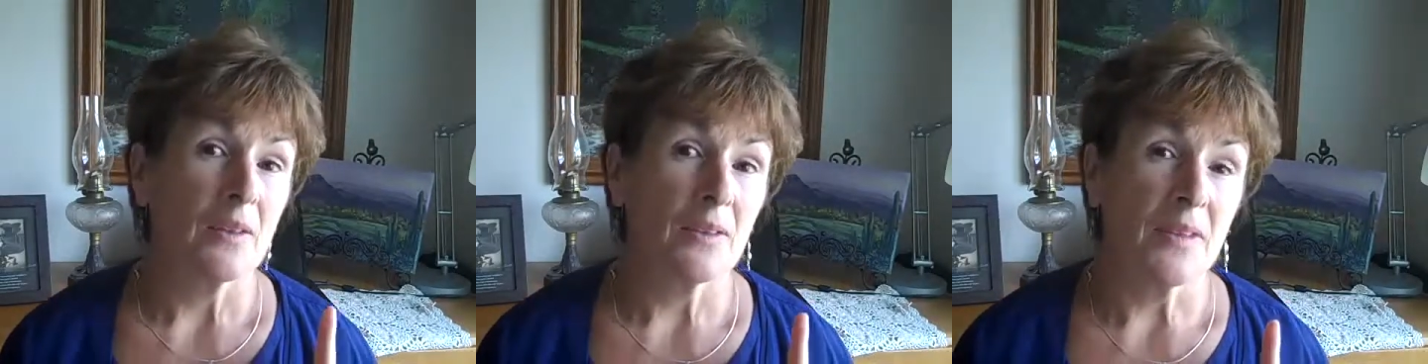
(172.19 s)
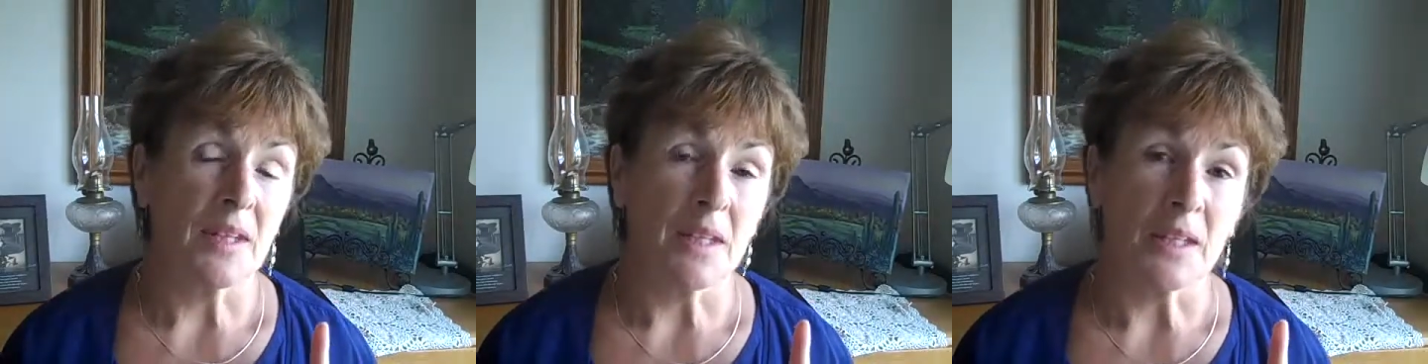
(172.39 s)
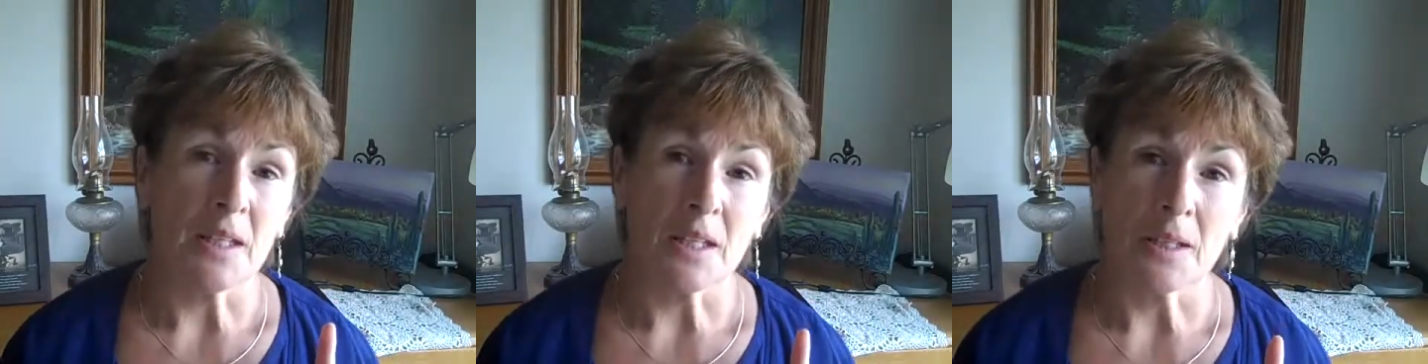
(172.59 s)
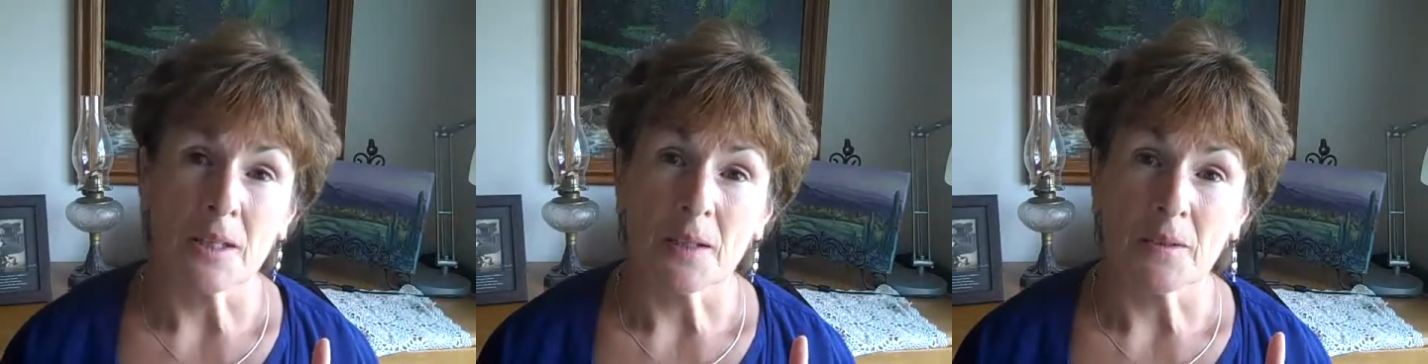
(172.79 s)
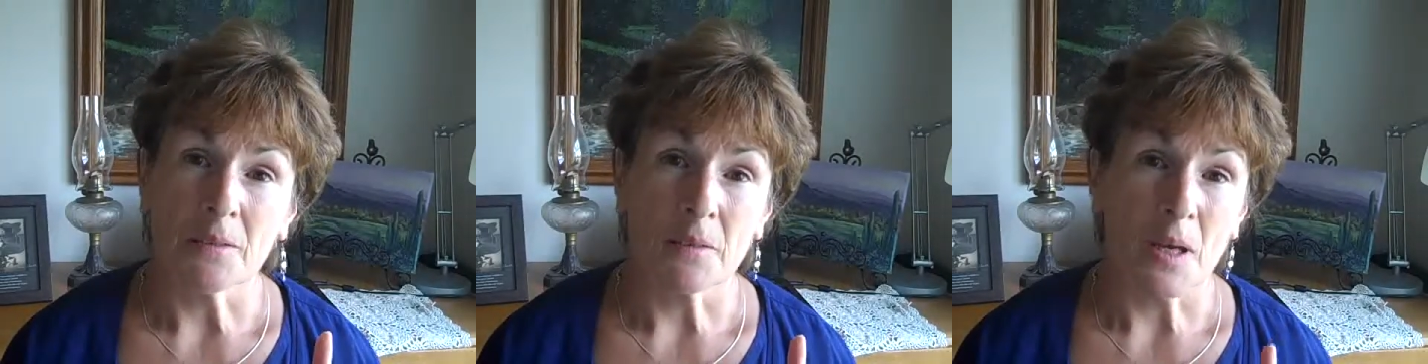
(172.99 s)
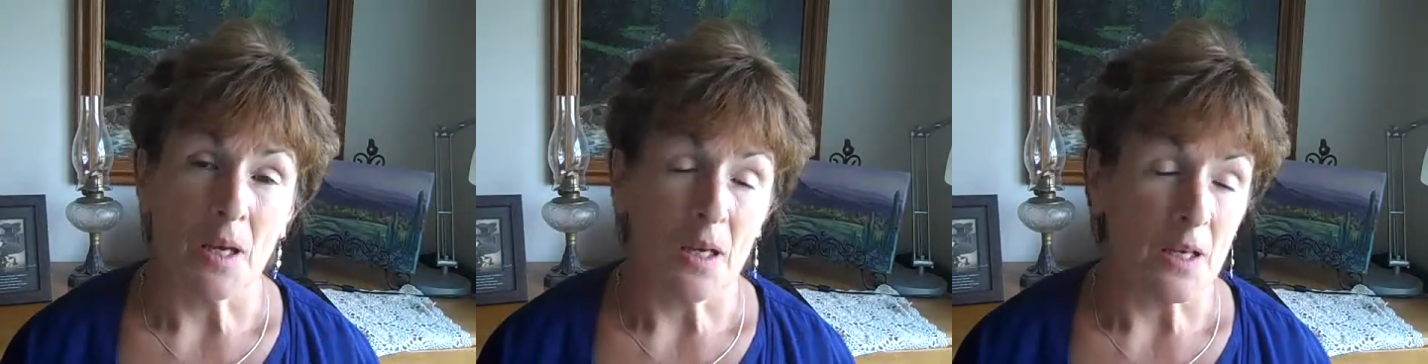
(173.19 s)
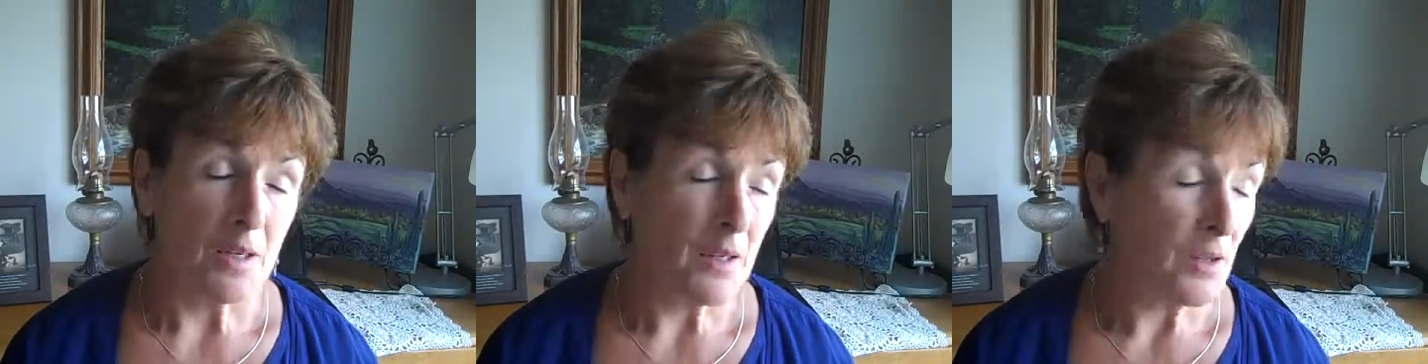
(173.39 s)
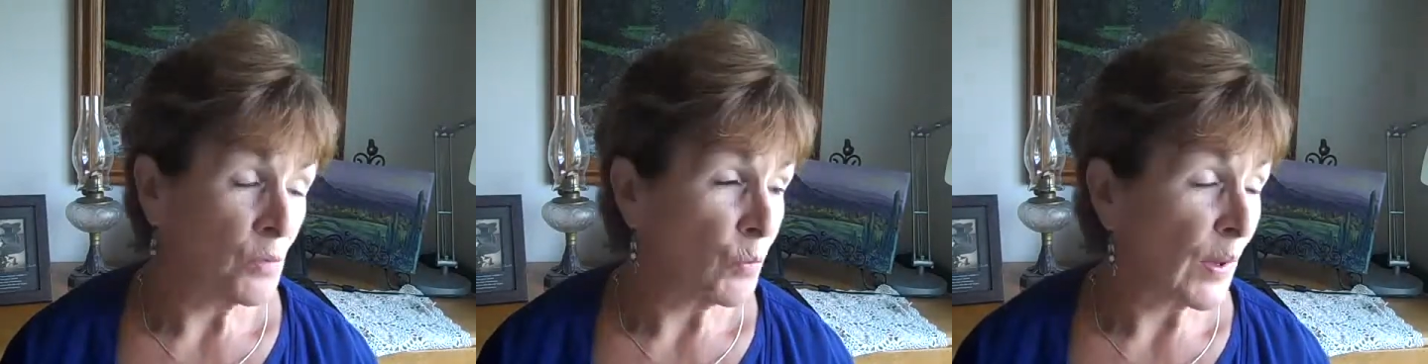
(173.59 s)
the
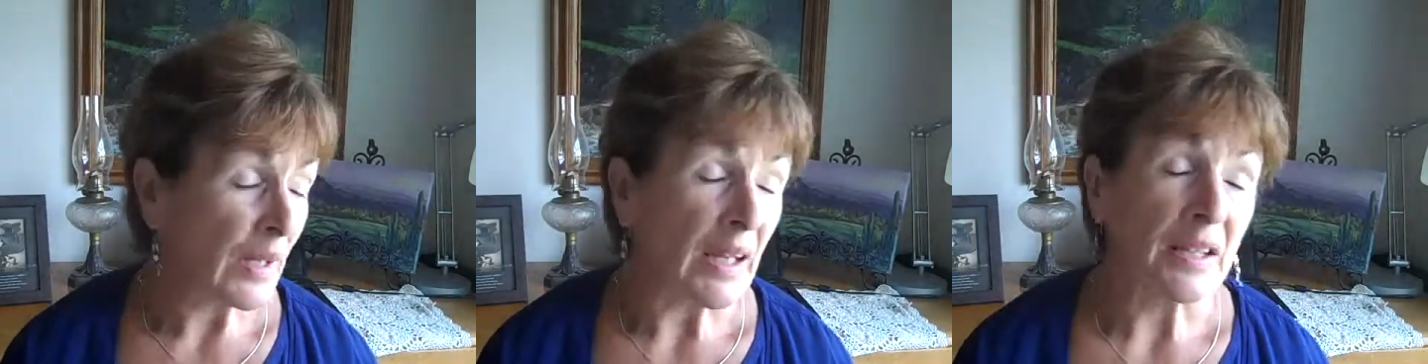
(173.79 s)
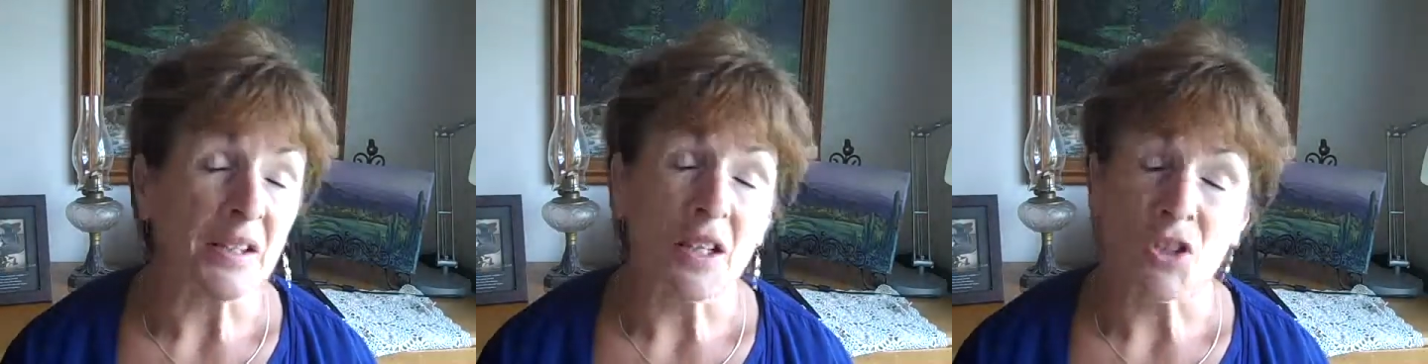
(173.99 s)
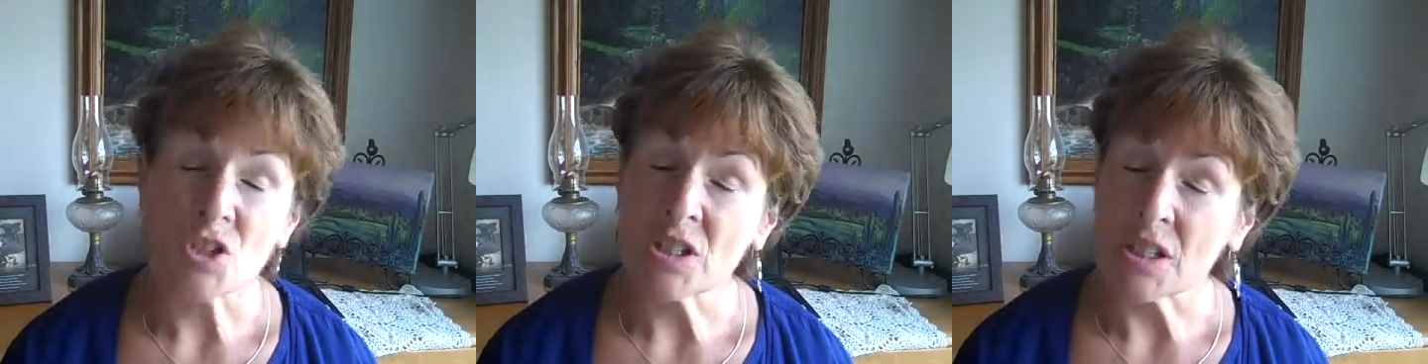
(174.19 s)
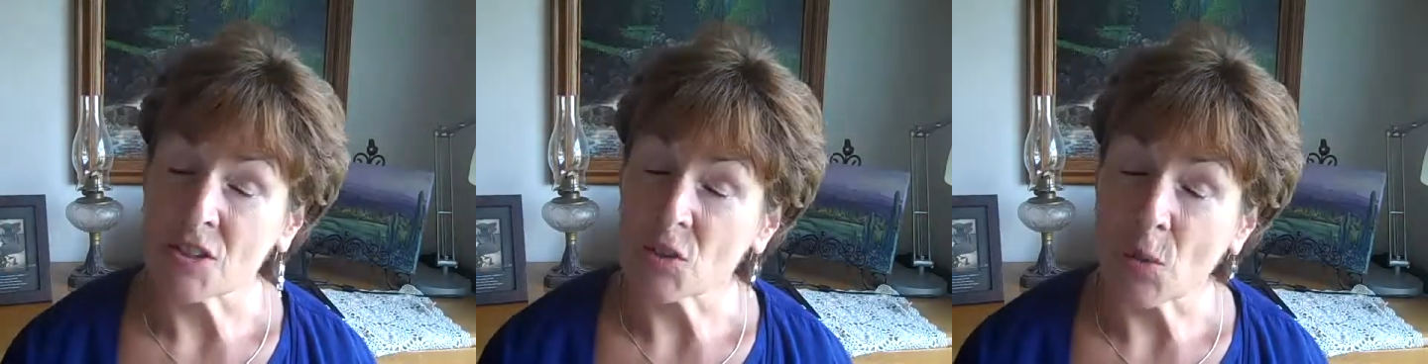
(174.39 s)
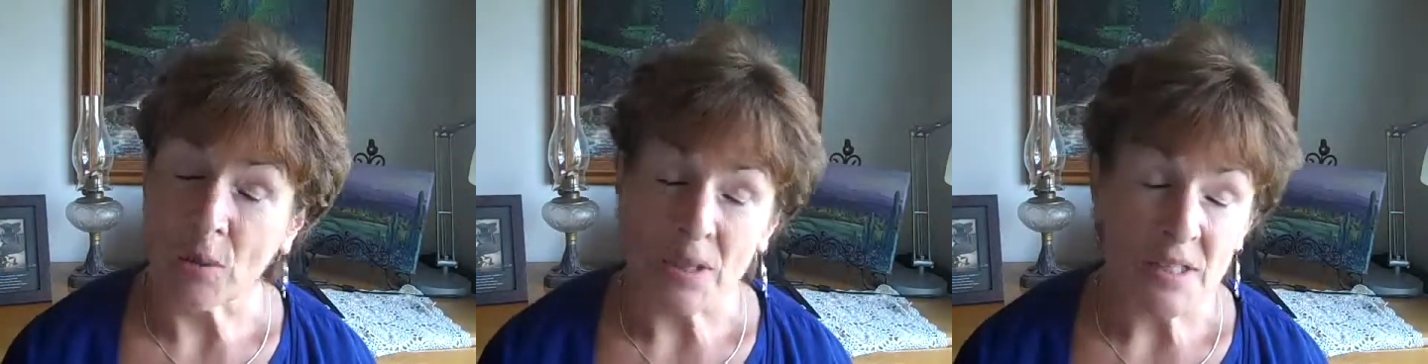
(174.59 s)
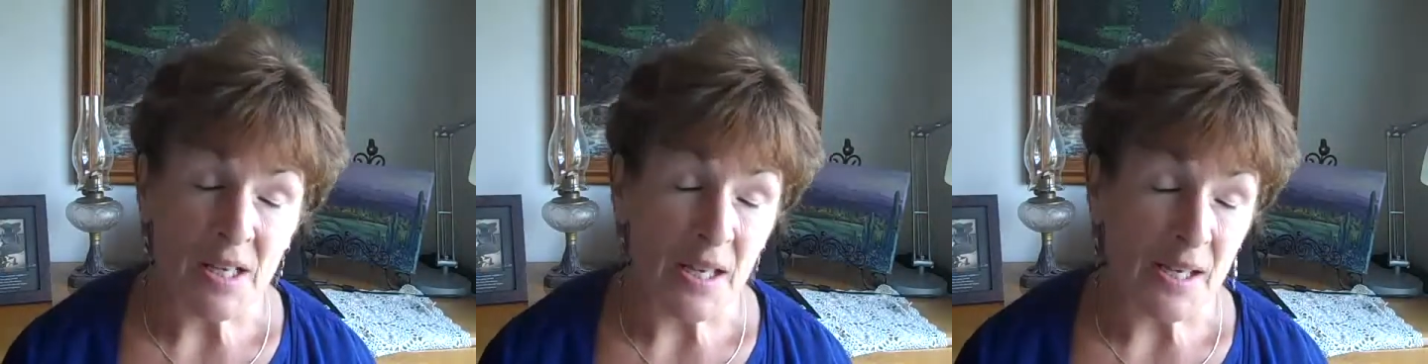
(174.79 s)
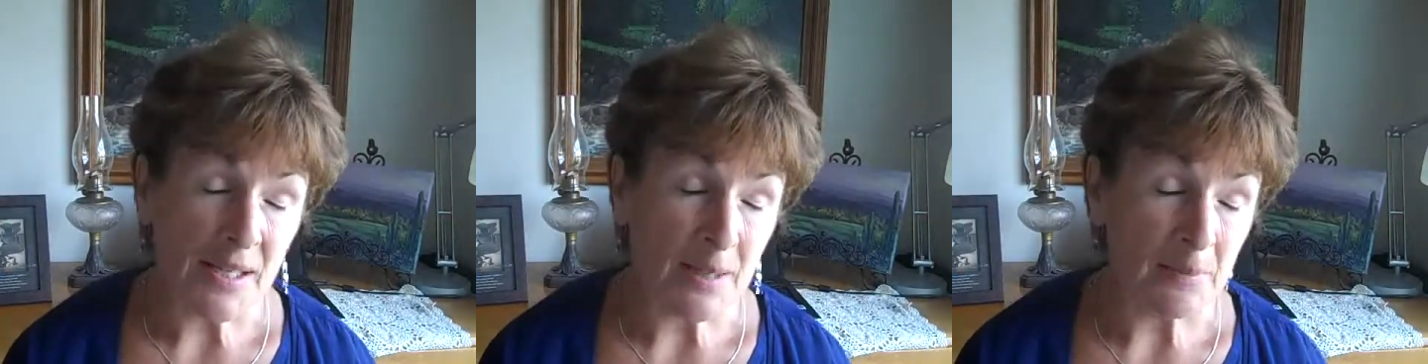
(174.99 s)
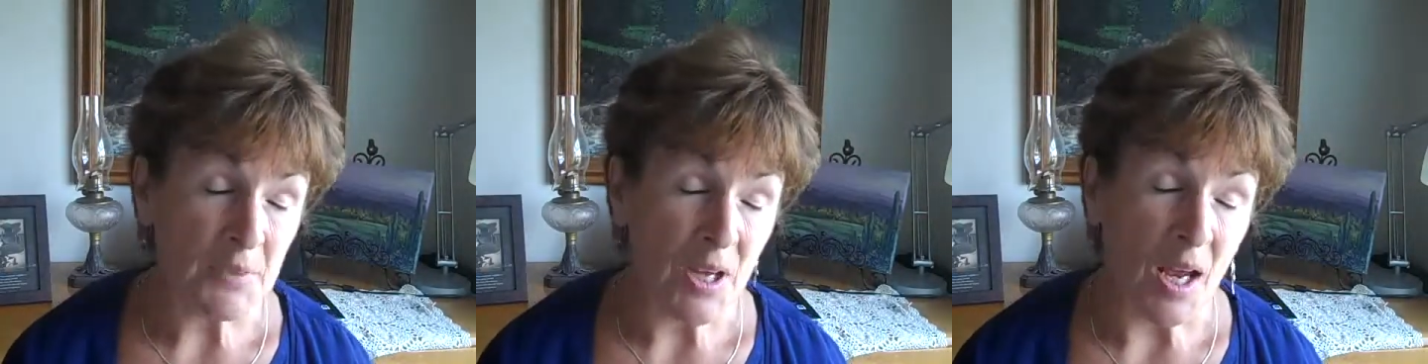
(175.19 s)
recognition it's going to take
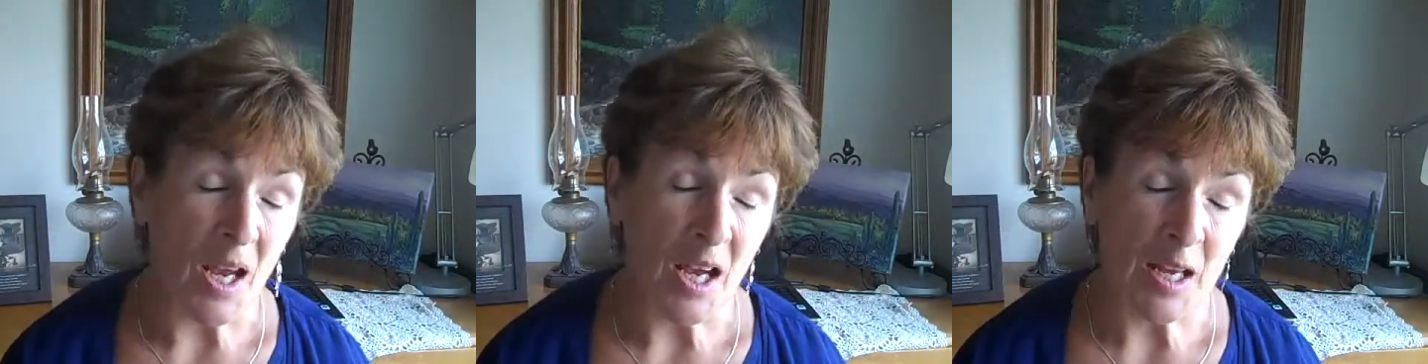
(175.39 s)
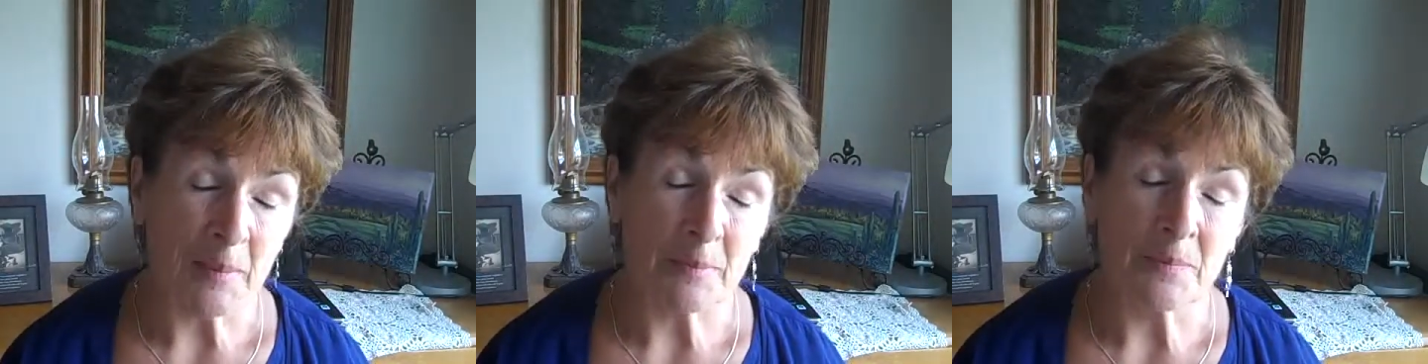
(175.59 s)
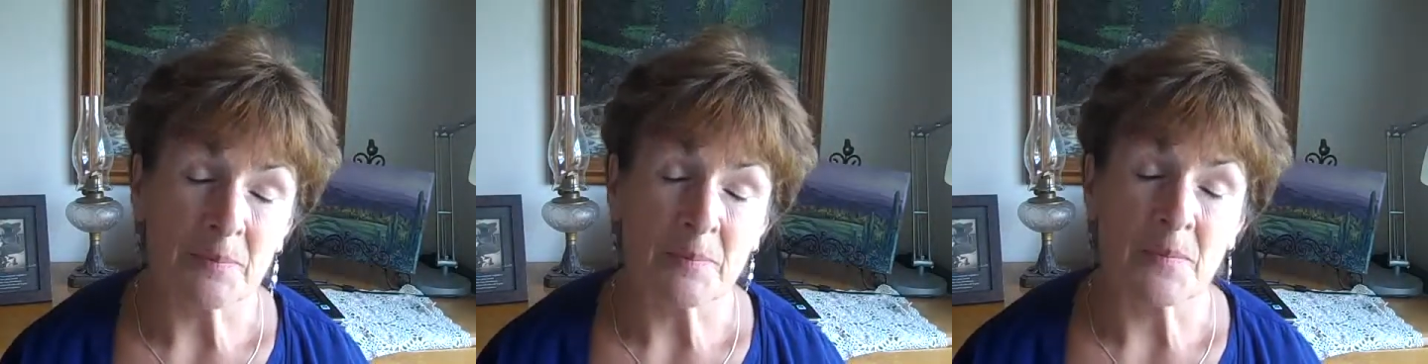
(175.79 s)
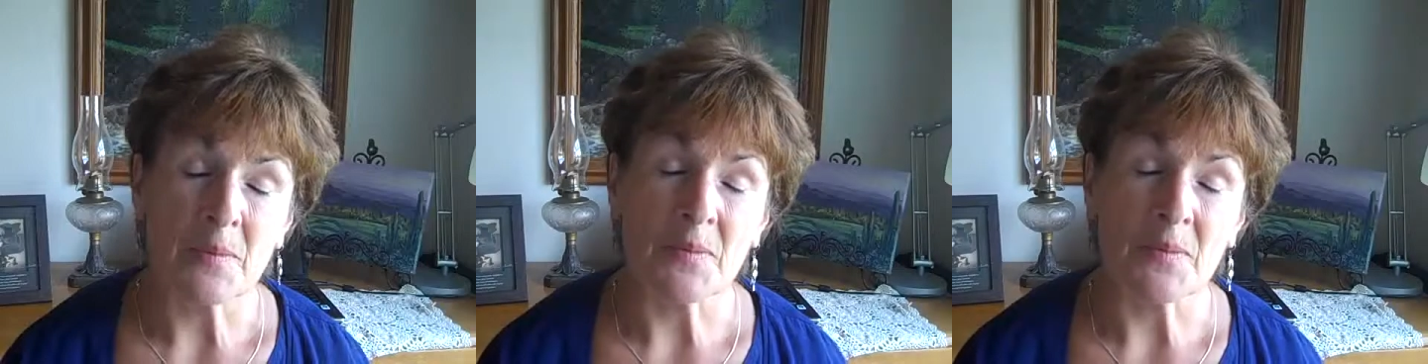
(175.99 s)
some time,